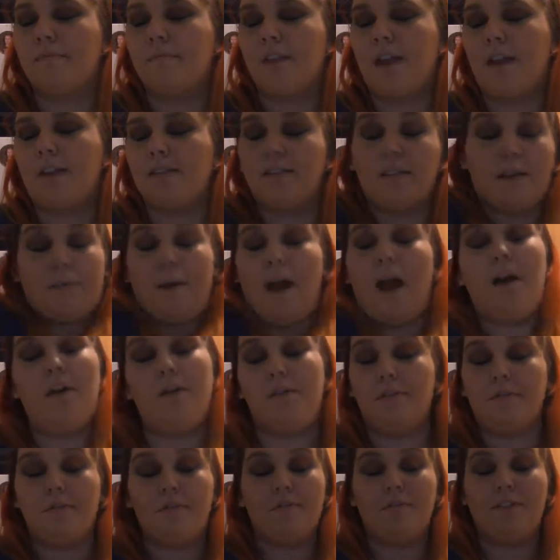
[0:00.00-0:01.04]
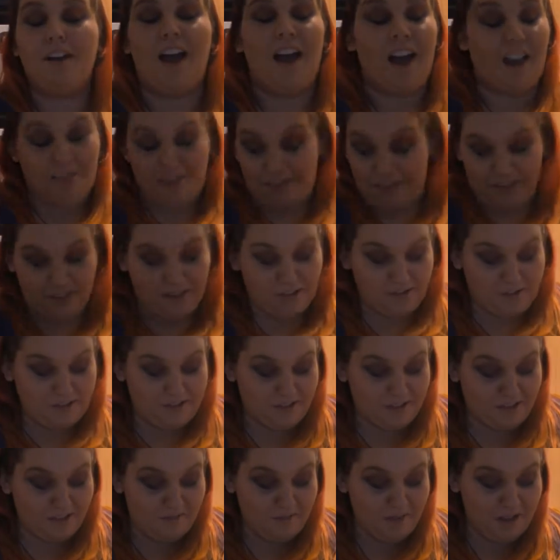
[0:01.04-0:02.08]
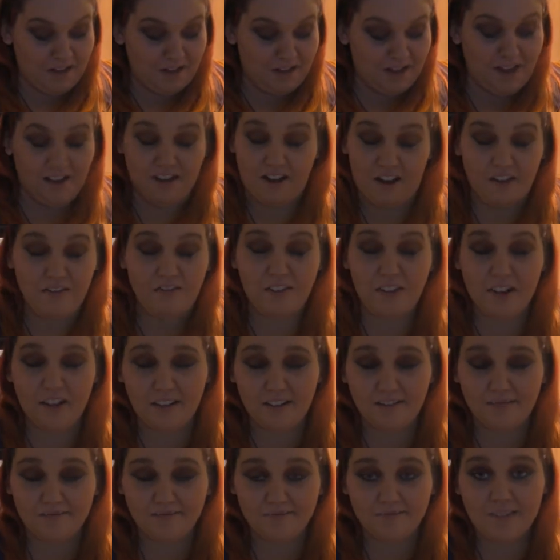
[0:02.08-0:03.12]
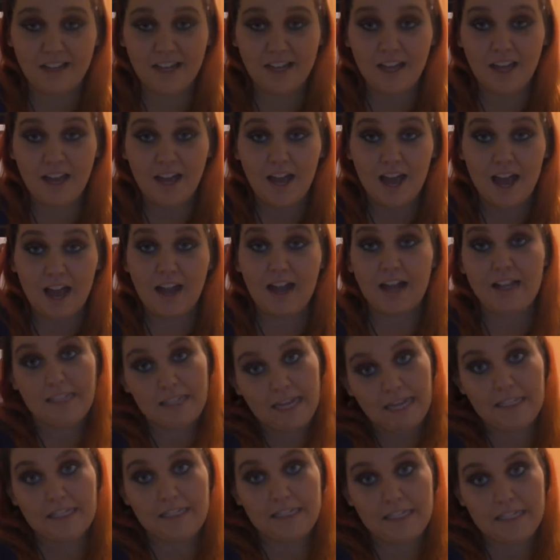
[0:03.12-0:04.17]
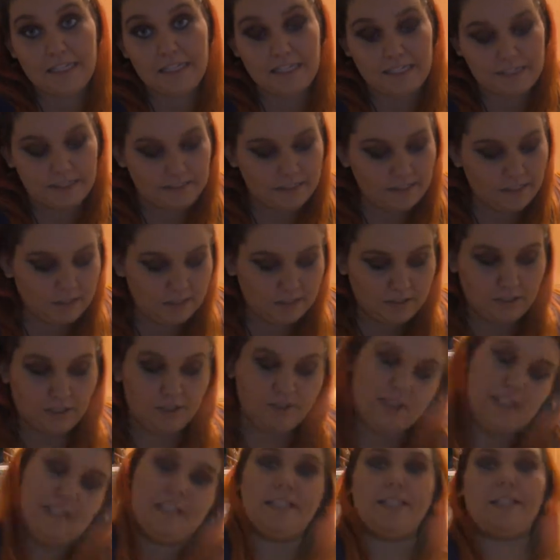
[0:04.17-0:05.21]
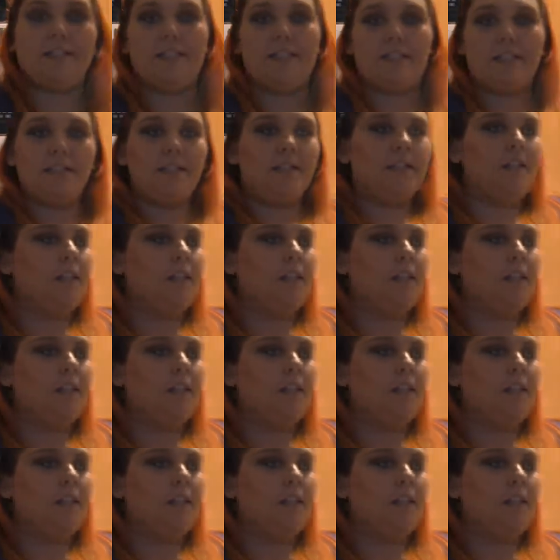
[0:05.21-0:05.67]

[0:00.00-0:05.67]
Somehow, I thought there wasn't going to be enough, you know? I got 19 little discs.